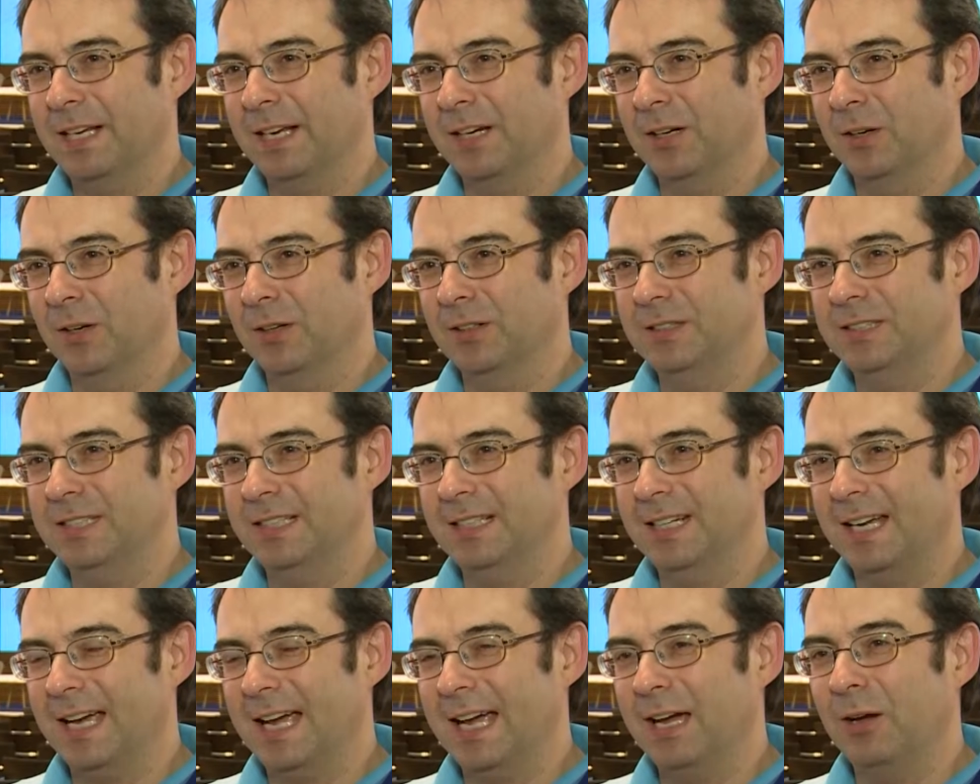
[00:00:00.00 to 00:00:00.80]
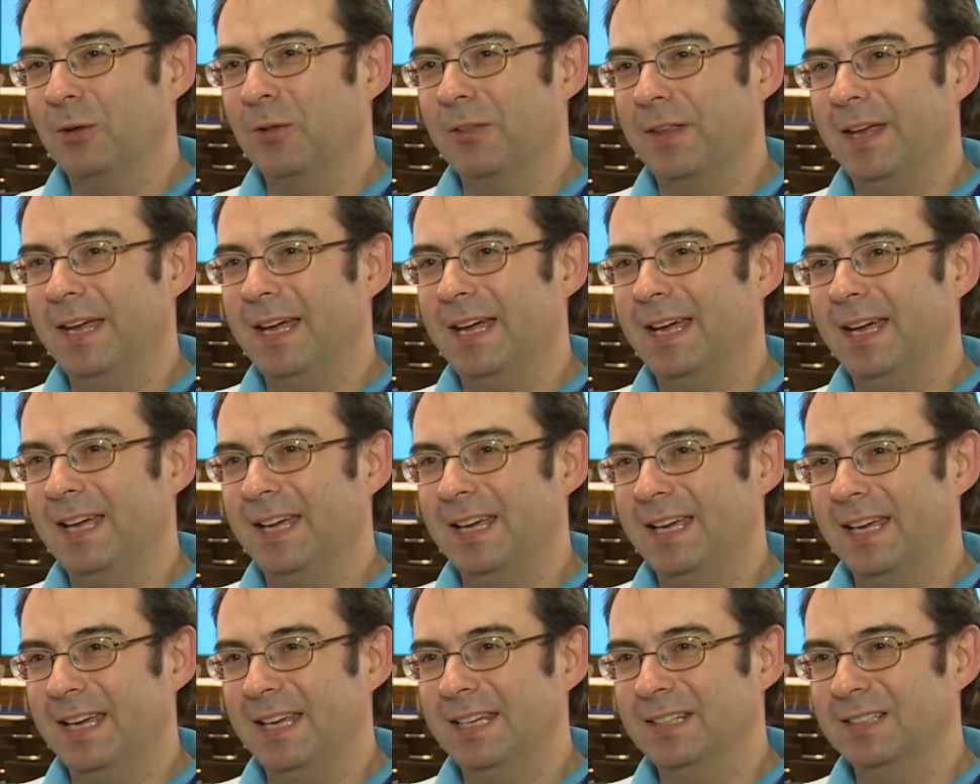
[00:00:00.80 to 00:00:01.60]
technology out
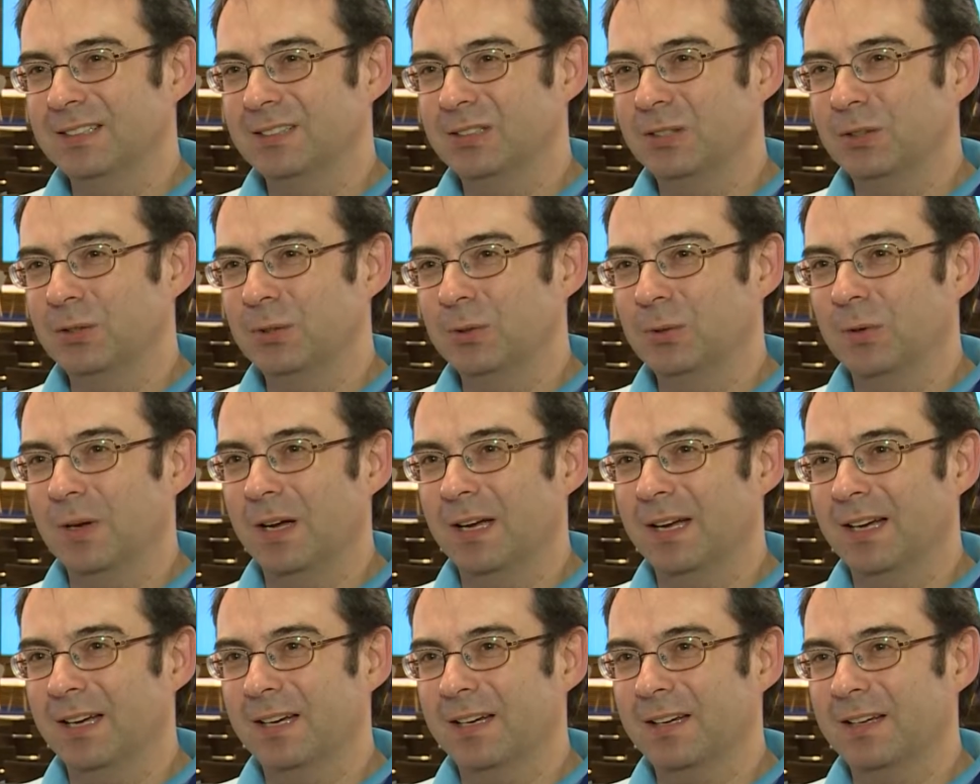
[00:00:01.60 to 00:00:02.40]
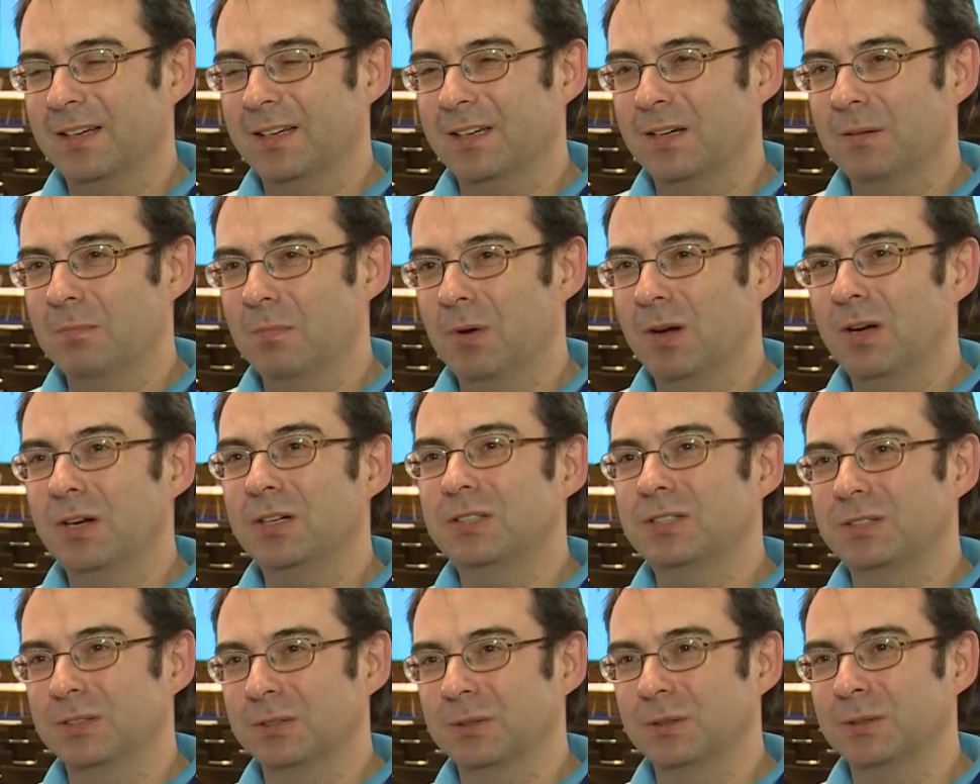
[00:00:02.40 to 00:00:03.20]
there into
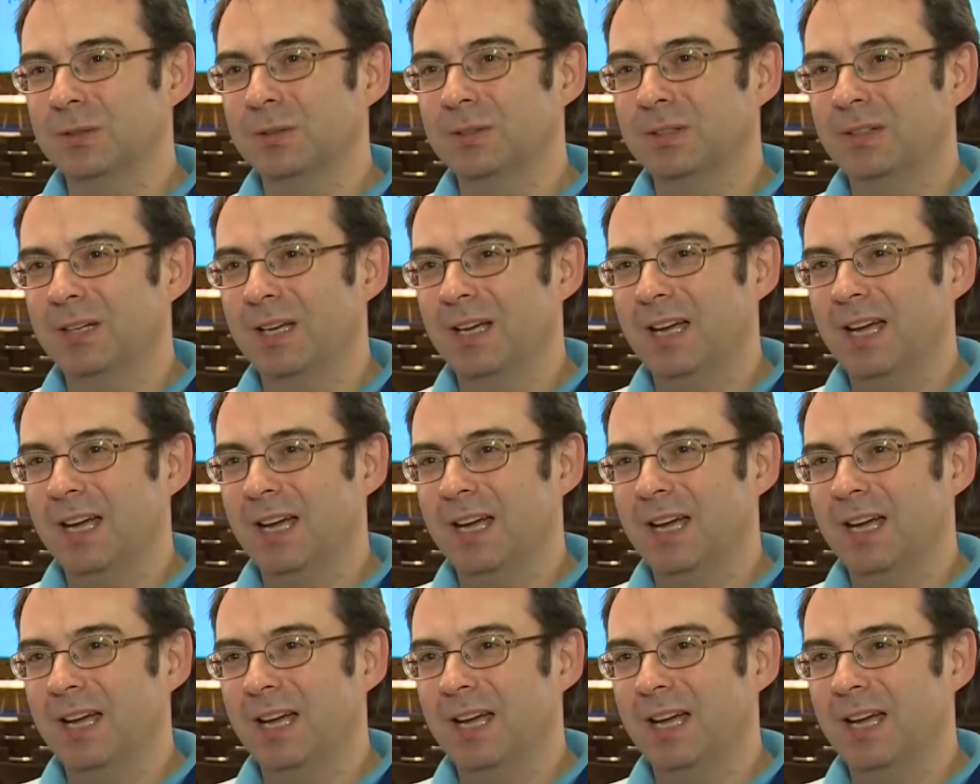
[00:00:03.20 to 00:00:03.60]
commercial